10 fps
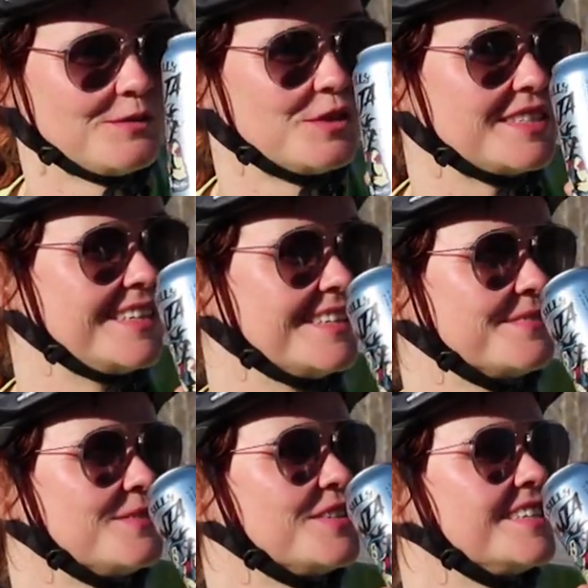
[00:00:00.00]
We'll see,
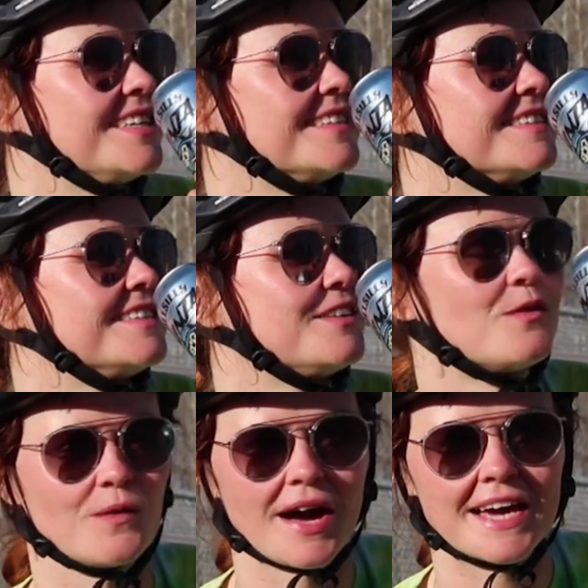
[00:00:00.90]
we'll see.
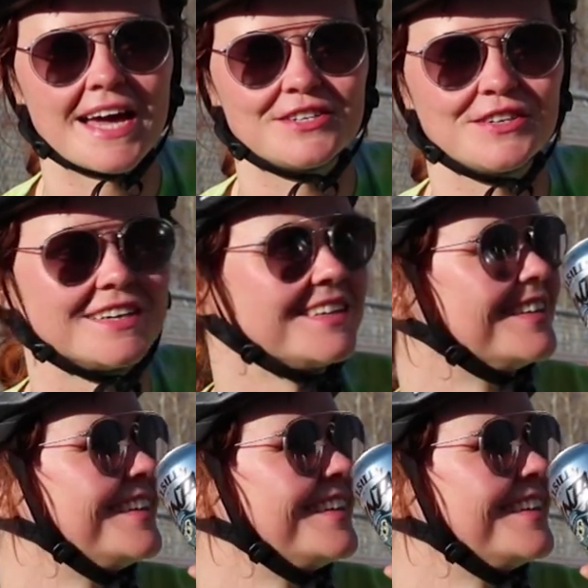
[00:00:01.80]
I can do it.